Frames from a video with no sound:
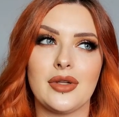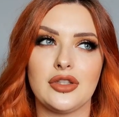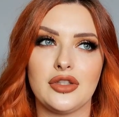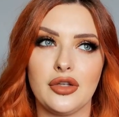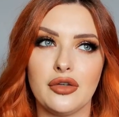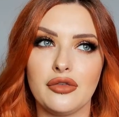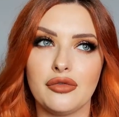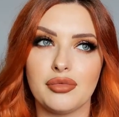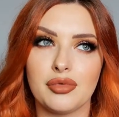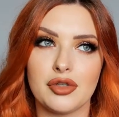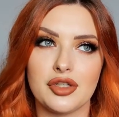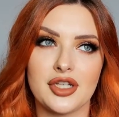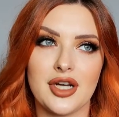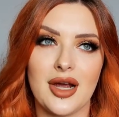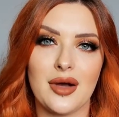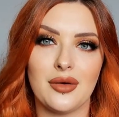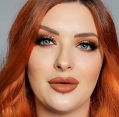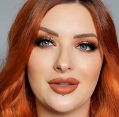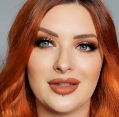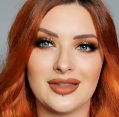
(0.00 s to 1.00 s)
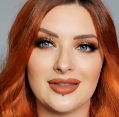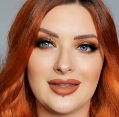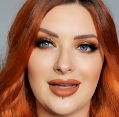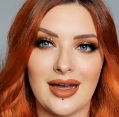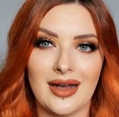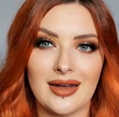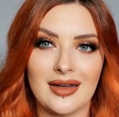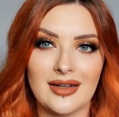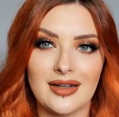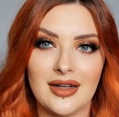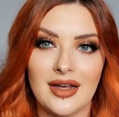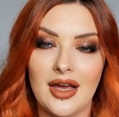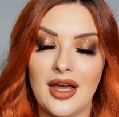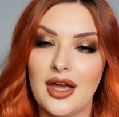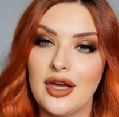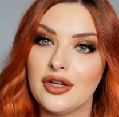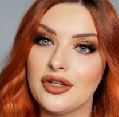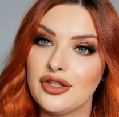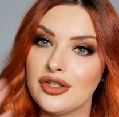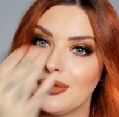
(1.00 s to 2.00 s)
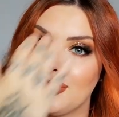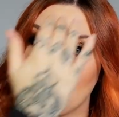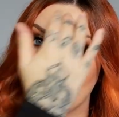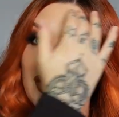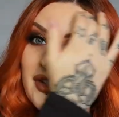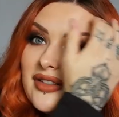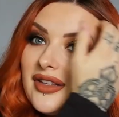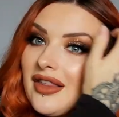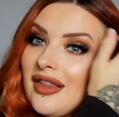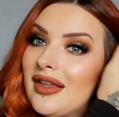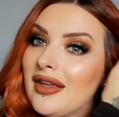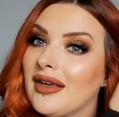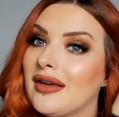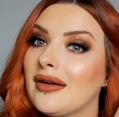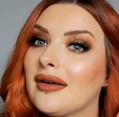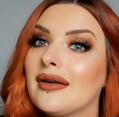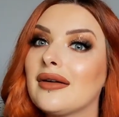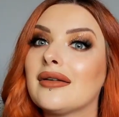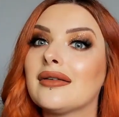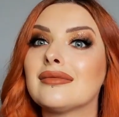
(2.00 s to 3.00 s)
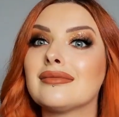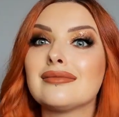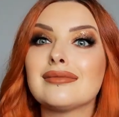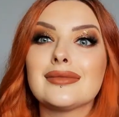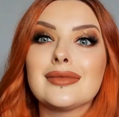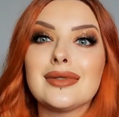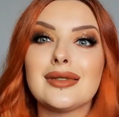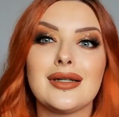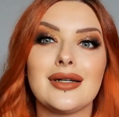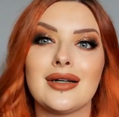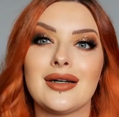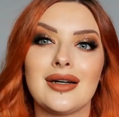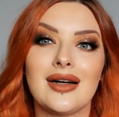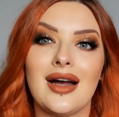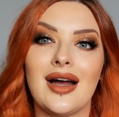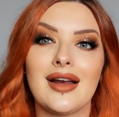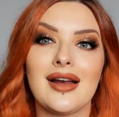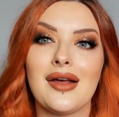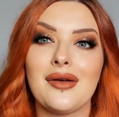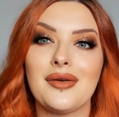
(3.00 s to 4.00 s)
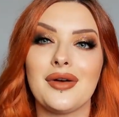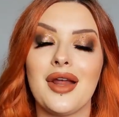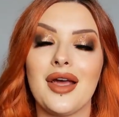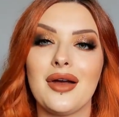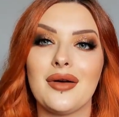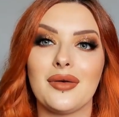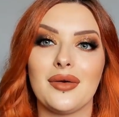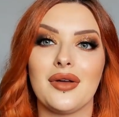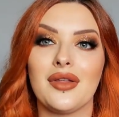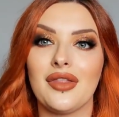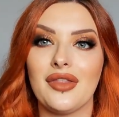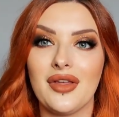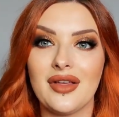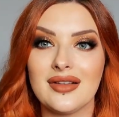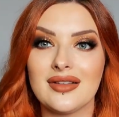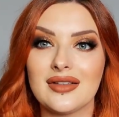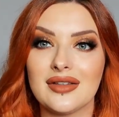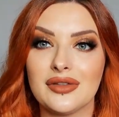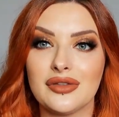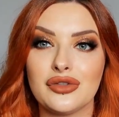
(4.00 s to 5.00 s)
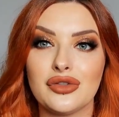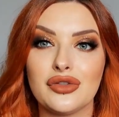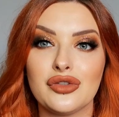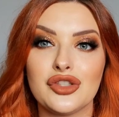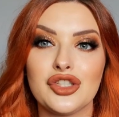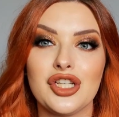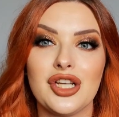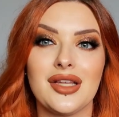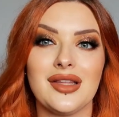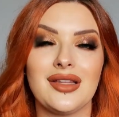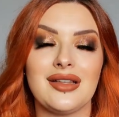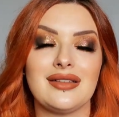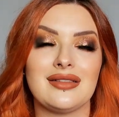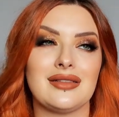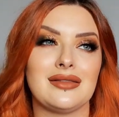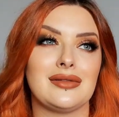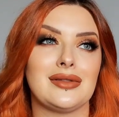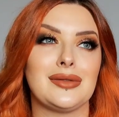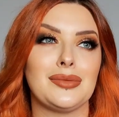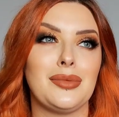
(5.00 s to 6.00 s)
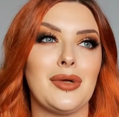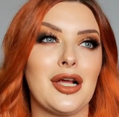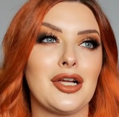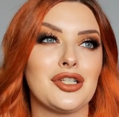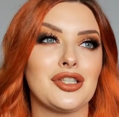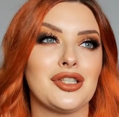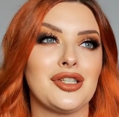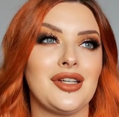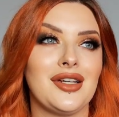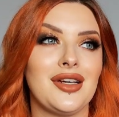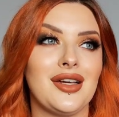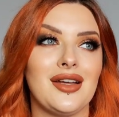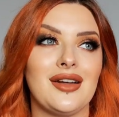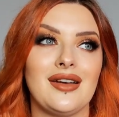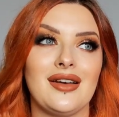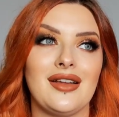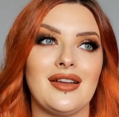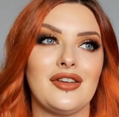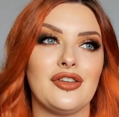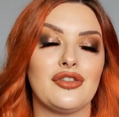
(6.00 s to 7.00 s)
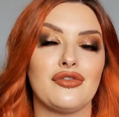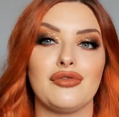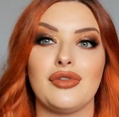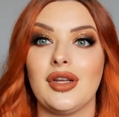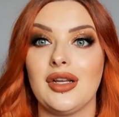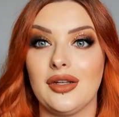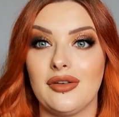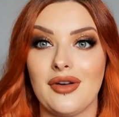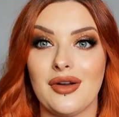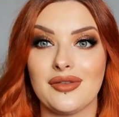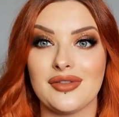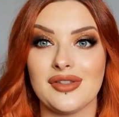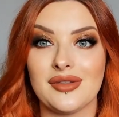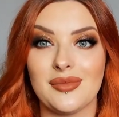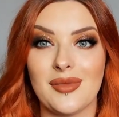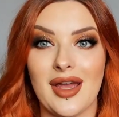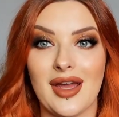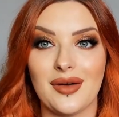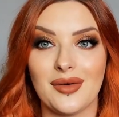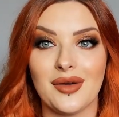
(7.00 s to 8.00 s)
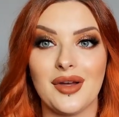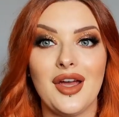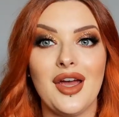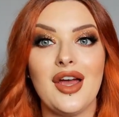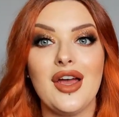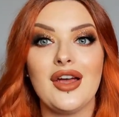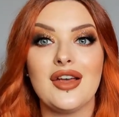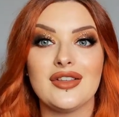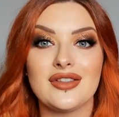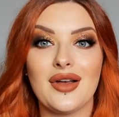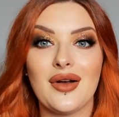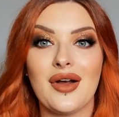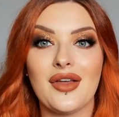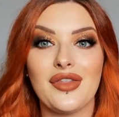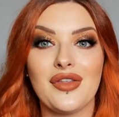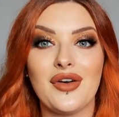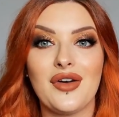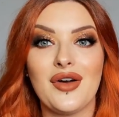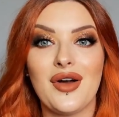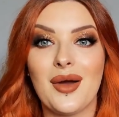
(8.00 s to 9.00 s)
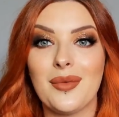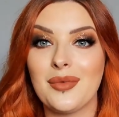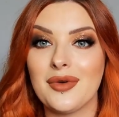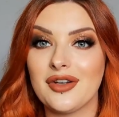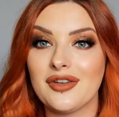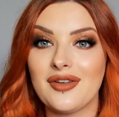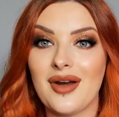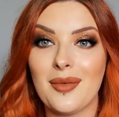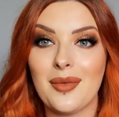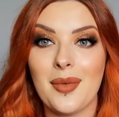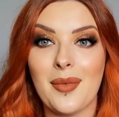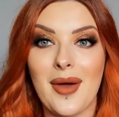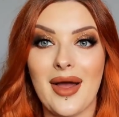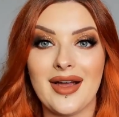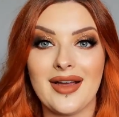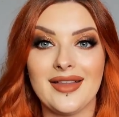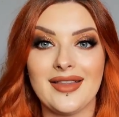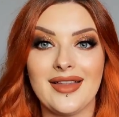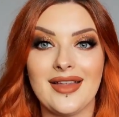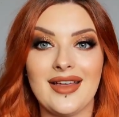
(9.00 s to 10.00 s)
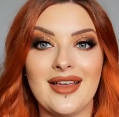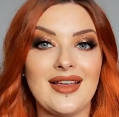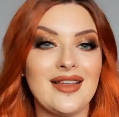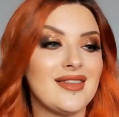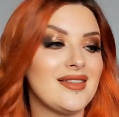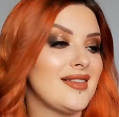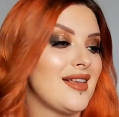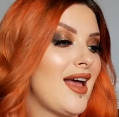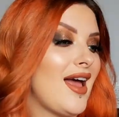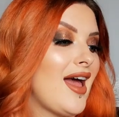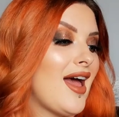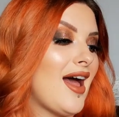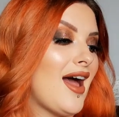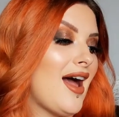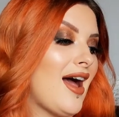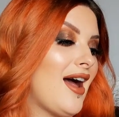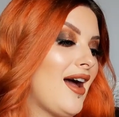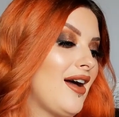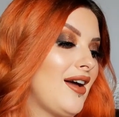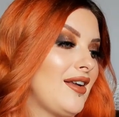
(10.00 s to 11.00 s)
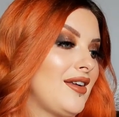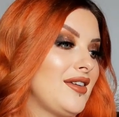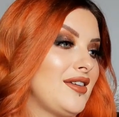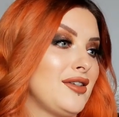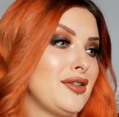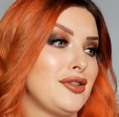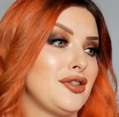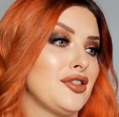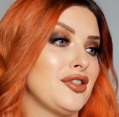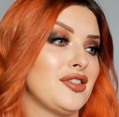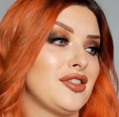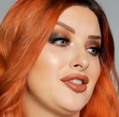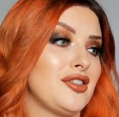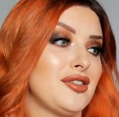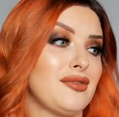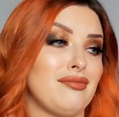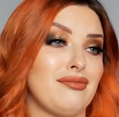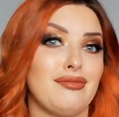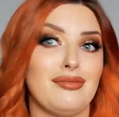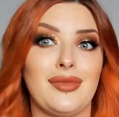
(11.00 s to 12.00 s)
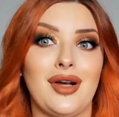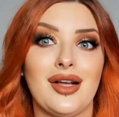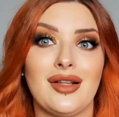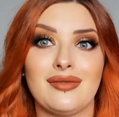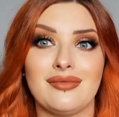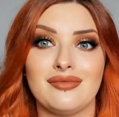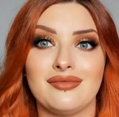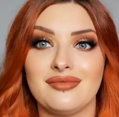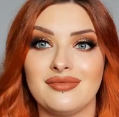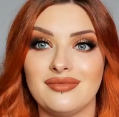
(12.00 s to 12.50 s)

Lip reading: my toothbrush out on the side, just because I think, I don't know, things can touch it, things can splash on it, and it just really grosses me out. So I thought I'm going to grab a pack of these and just, well,